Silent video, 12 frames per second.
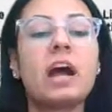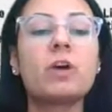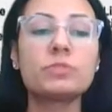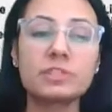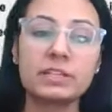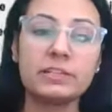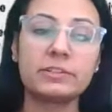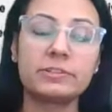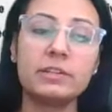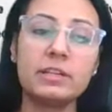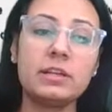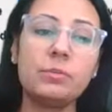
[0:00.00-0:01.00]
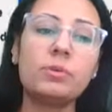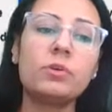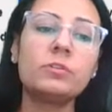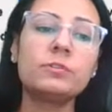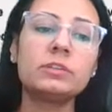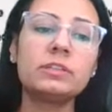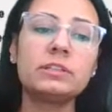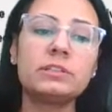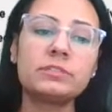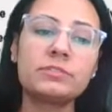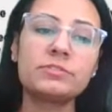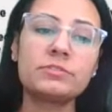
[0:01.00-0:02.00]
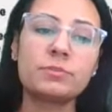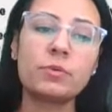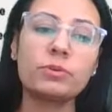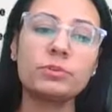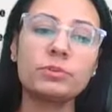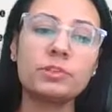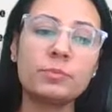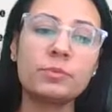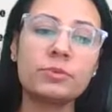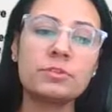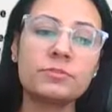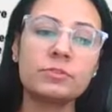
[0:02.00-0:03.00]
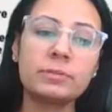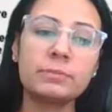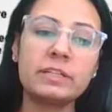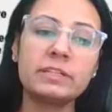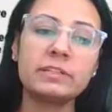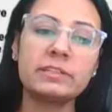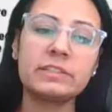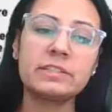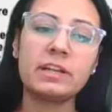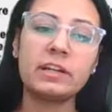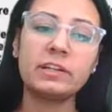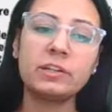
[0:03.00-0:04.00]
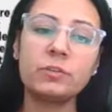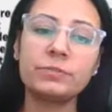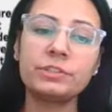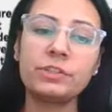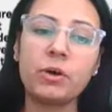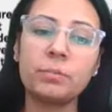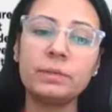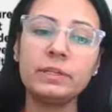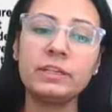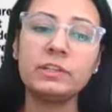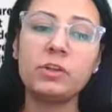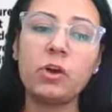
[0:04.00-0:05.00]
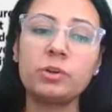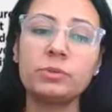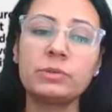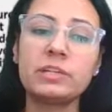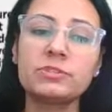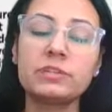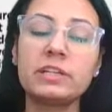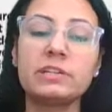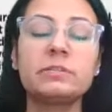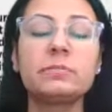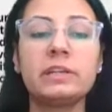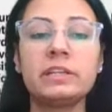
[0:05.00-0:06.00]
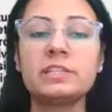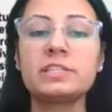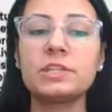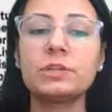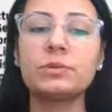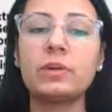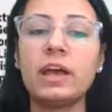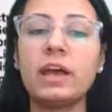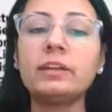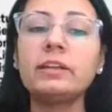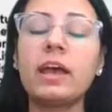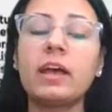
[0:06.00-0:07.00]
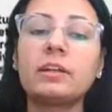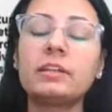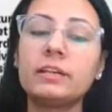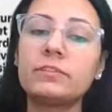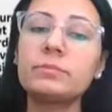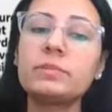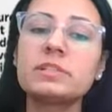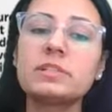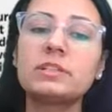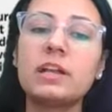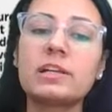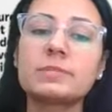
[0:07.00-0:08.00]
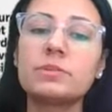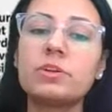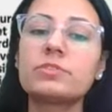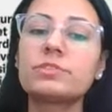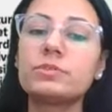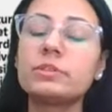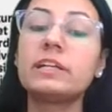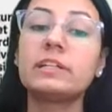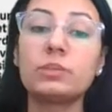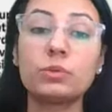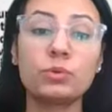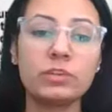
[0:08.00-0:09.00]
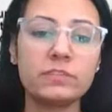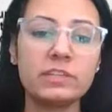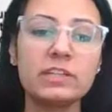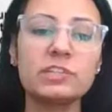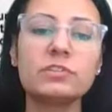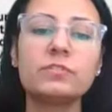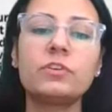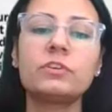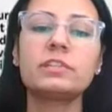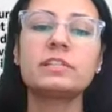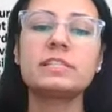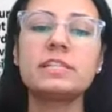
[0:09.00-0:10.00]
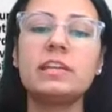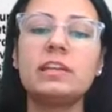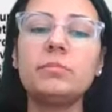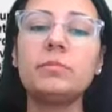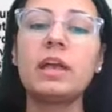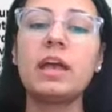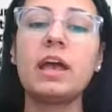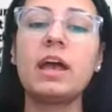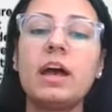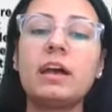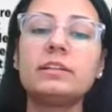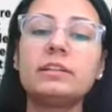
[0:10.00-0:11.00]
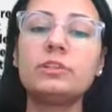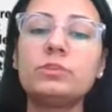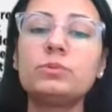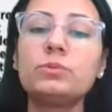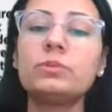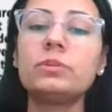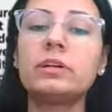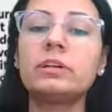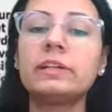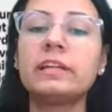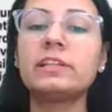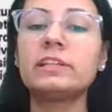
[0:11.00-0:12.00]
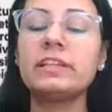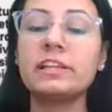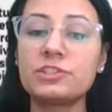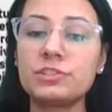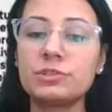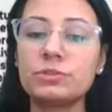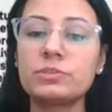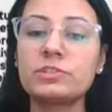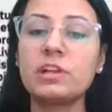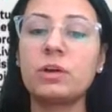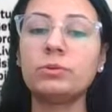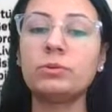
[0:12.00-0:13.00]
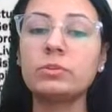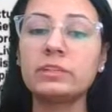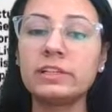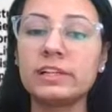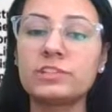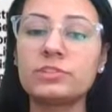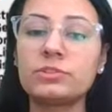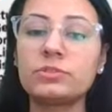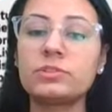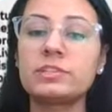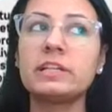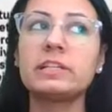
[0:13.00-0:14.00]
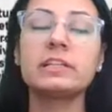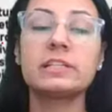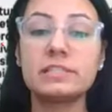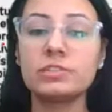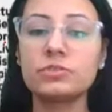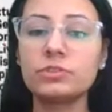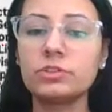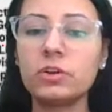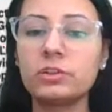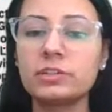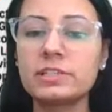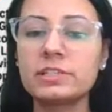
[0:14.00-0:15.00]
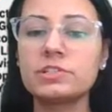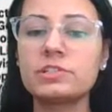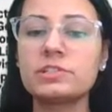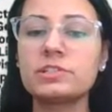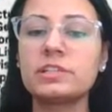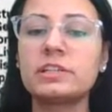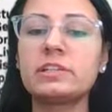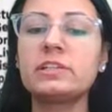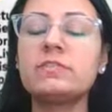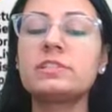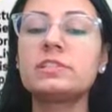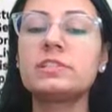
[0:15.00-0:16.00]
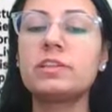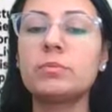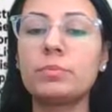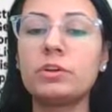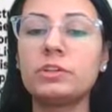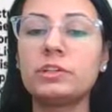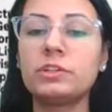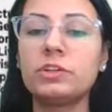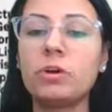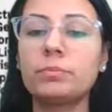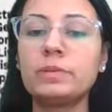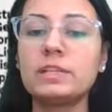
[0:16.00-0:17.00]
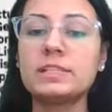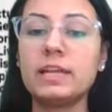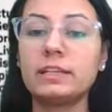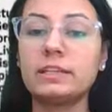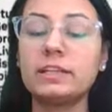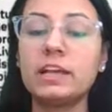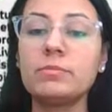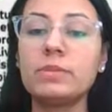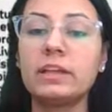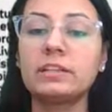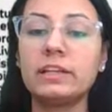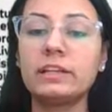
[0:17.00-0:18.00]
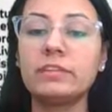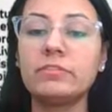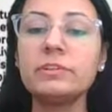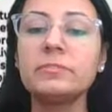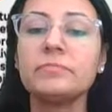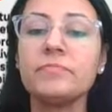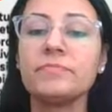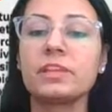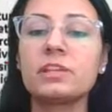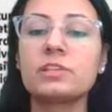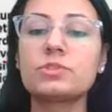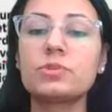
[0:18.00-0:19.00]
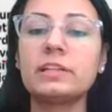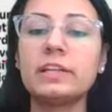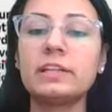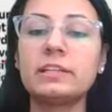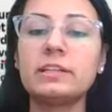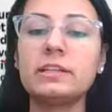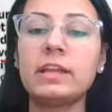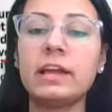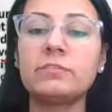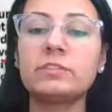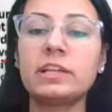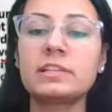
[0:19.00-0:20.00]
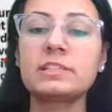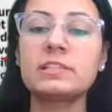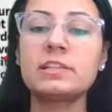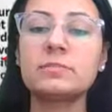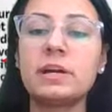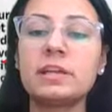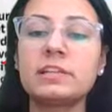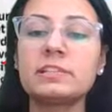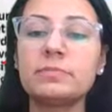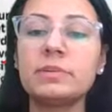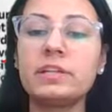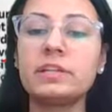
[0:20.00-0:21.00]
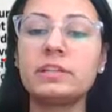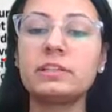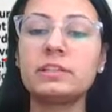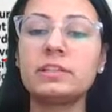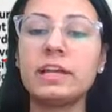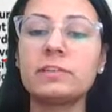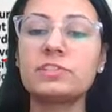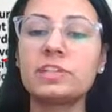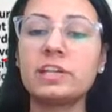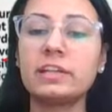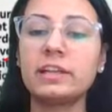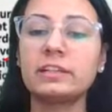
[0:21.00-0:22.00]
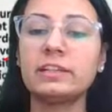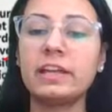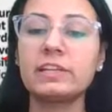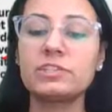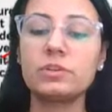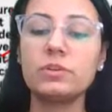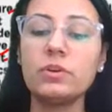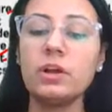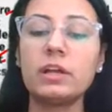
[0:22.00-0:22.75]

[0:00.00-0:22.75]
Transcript: doubts cleared. Poll for the learners, respond to the polls for a better understanding of the topic, and talk to your educator by raising your hand, and never miss a class because you will get the notification for the same, and to get the lecture notes, download the lecture notes, get access to recorded sessions, and revisit the important topics anytime and anywhere. So attend the live classes and participate in the live chat and get your